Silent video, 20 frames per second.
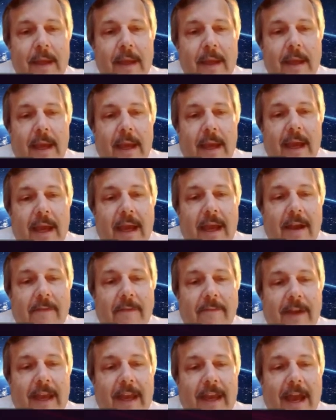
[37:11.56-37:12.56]

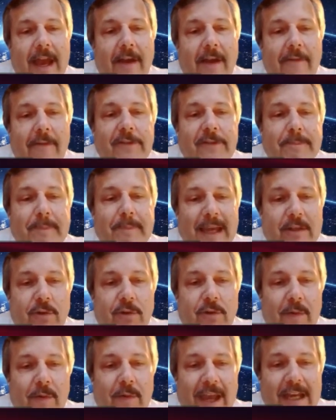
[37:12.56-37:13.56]
They have
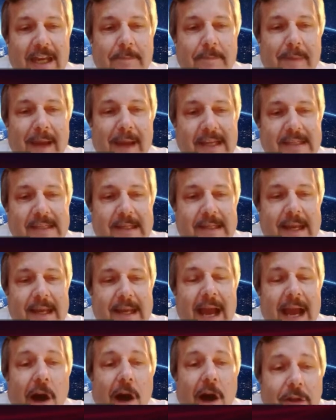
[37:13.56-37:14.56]
spectral weight basically
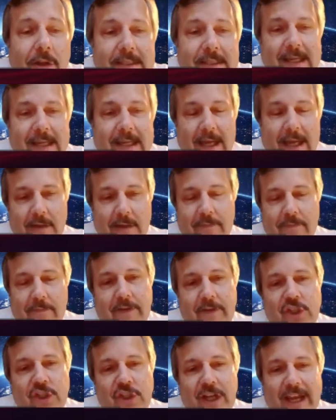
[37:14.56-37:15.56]
outside of
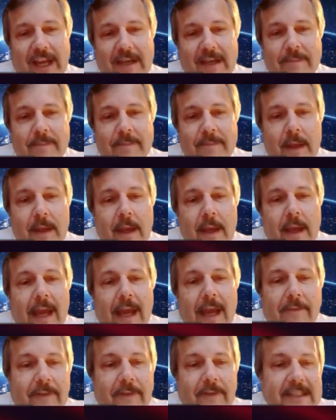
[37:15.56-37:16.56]
the chain.
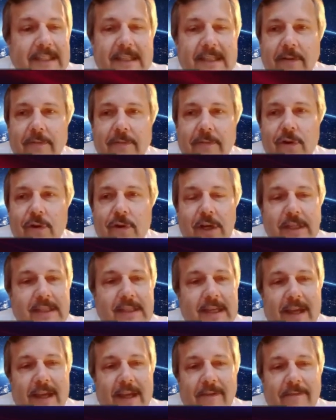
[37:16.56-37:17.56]
And this is, of course,
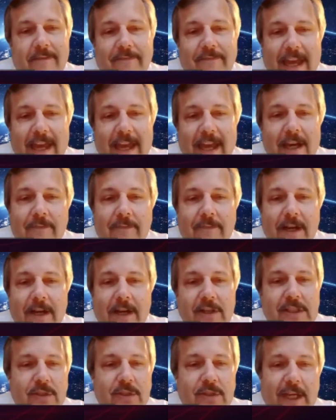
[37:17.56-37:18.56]
a very,
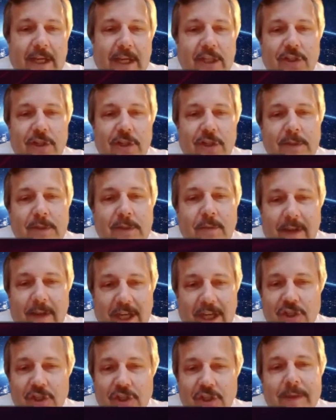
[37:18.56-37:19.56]
very strange
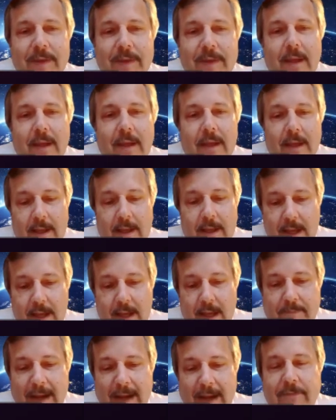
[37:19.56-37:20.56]
observation.
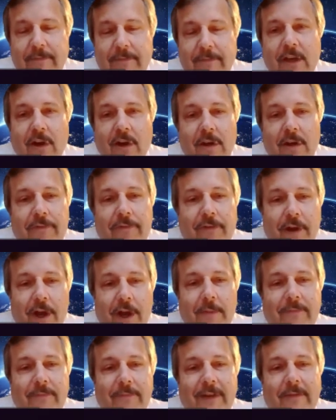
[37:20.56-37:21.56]
But we
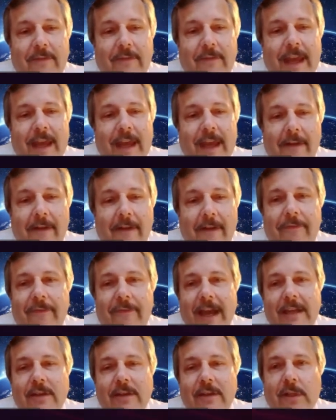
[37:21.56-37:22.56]
confirmed that we have
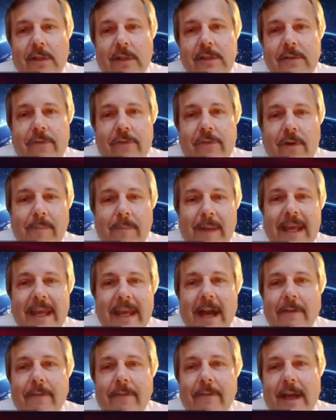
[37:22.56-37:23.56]
that also for many
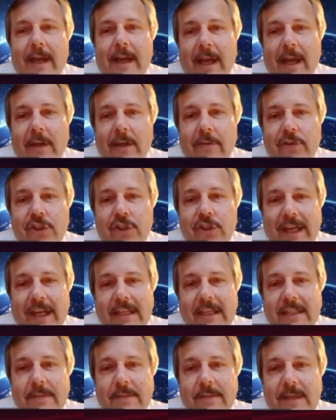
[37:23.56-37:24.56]
other kind of
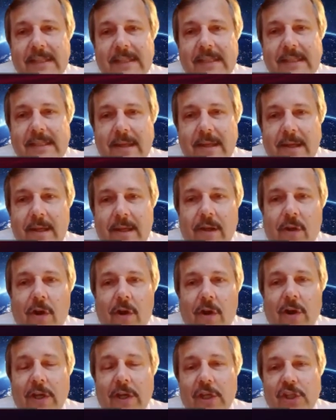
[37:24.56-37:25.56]
chains. This is a
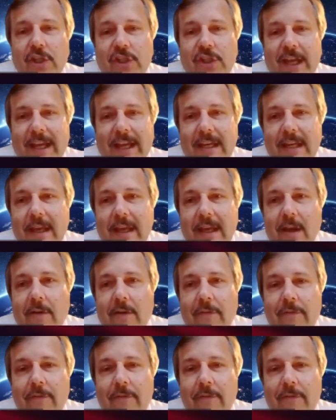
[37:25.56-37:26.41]
longer chain here of